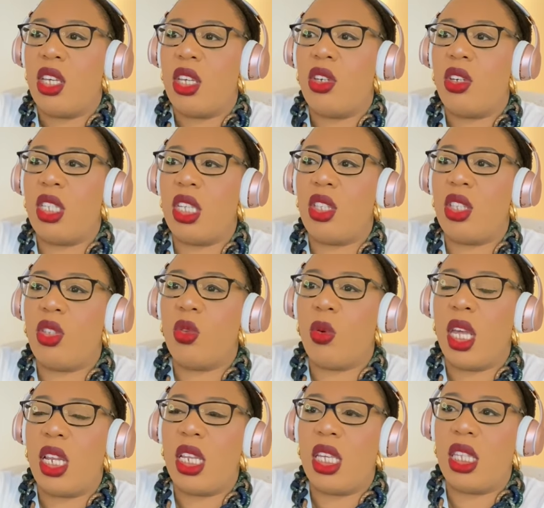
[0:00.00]
You didn't do
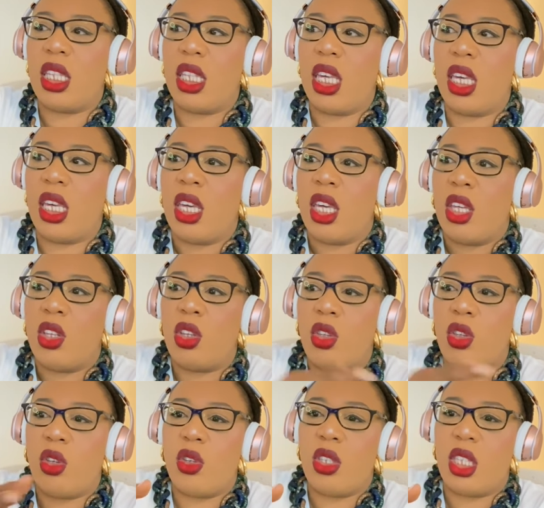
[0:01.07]
anything. You
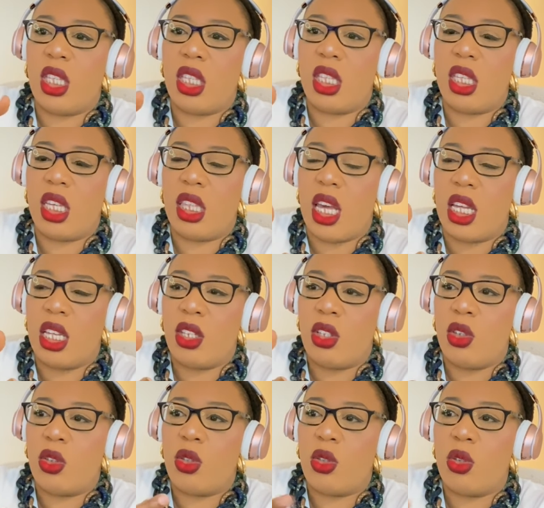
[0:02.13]
used the thing that you
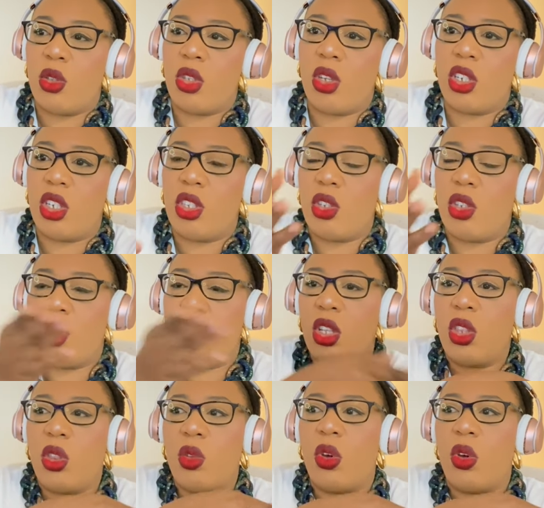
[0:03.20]
used to touch it. You
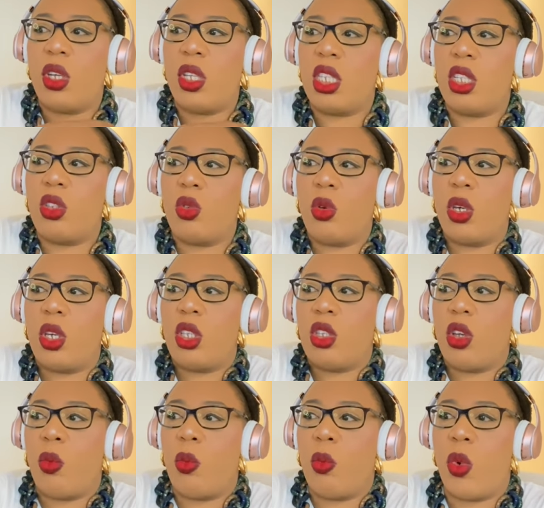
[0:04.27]
didn't throw it into it
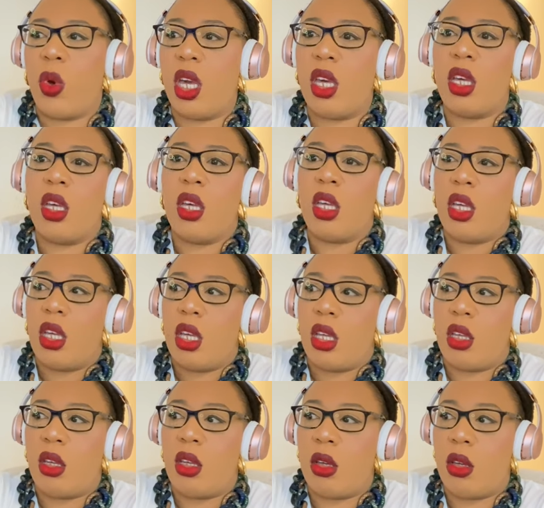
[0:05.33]
somewhere.
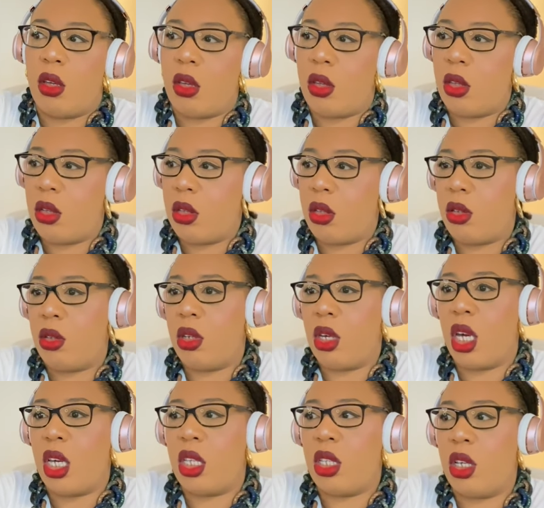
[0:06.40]
Huh, you
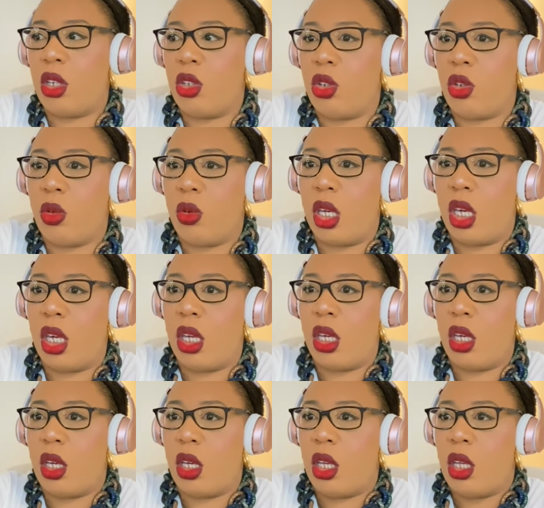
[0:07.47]
guys are joking.
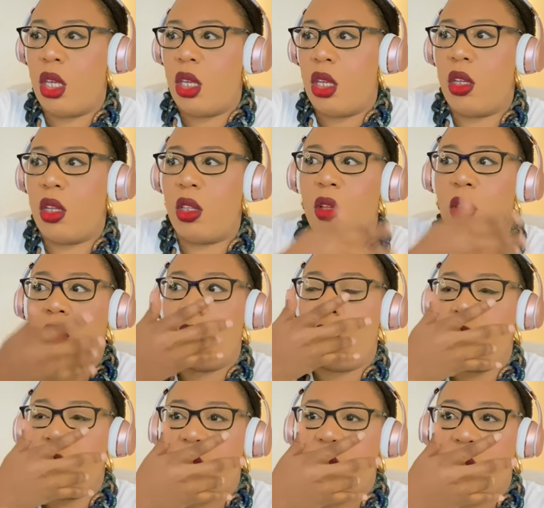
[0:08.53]
You don't know
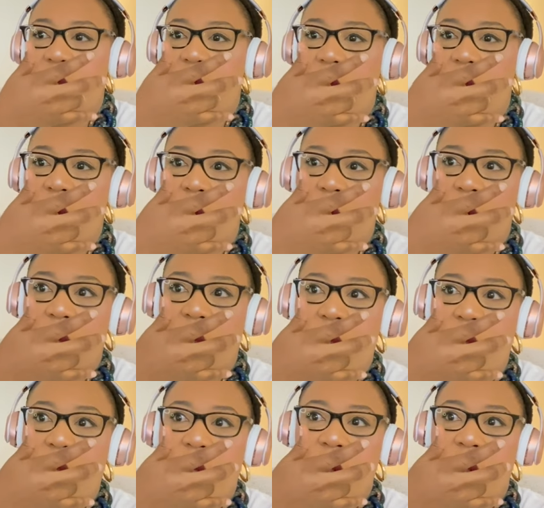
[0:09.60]
what you're dealing with.